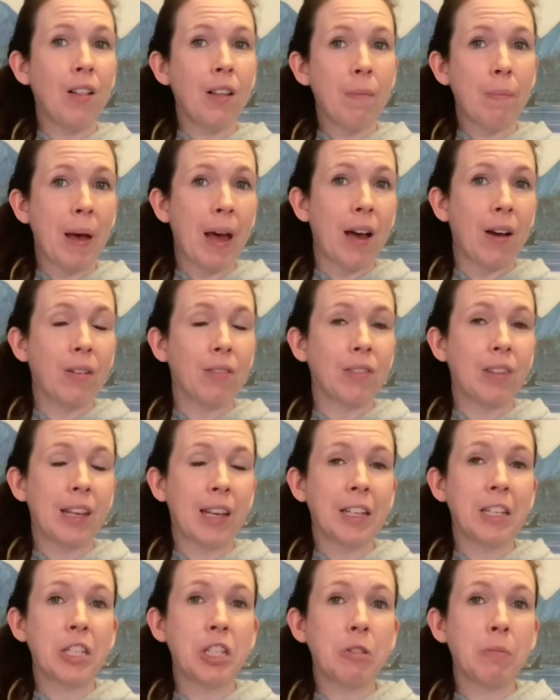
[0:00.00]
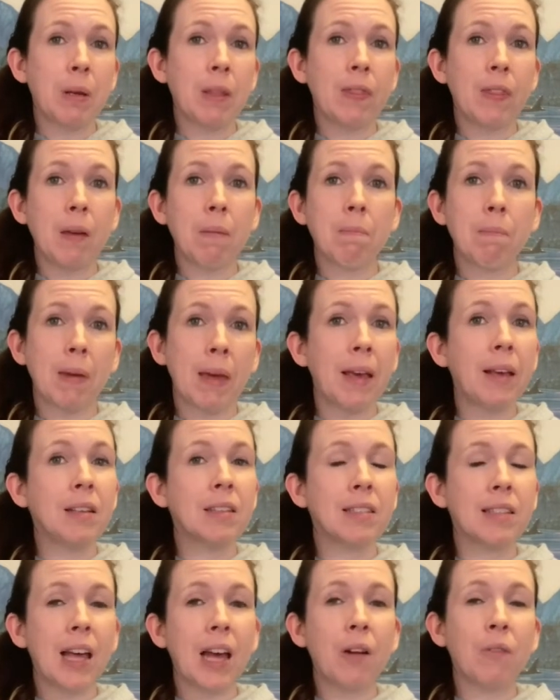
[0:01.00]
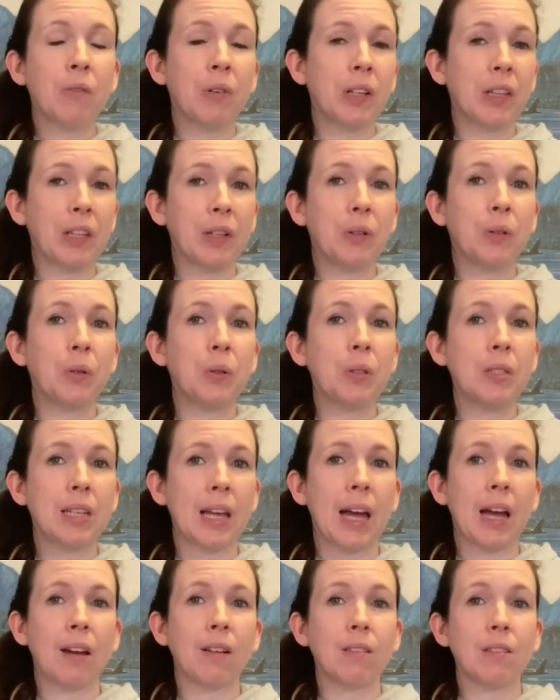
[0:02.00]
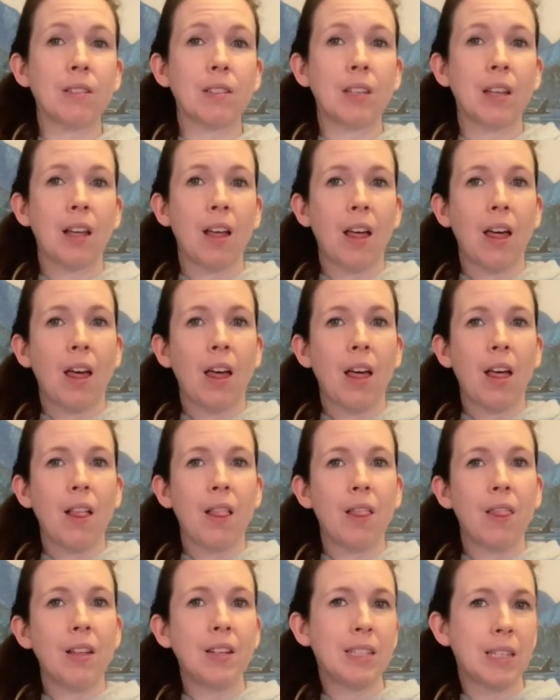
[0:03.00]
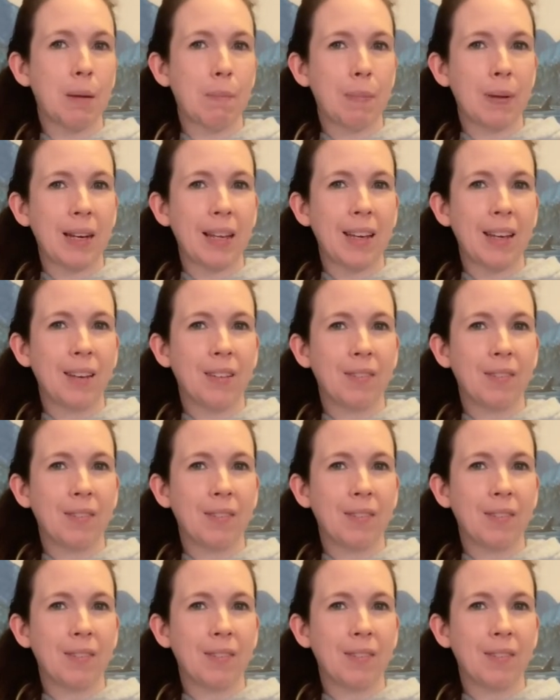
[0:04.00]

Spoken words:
about the instrument that makes that really cool sound, the timpani.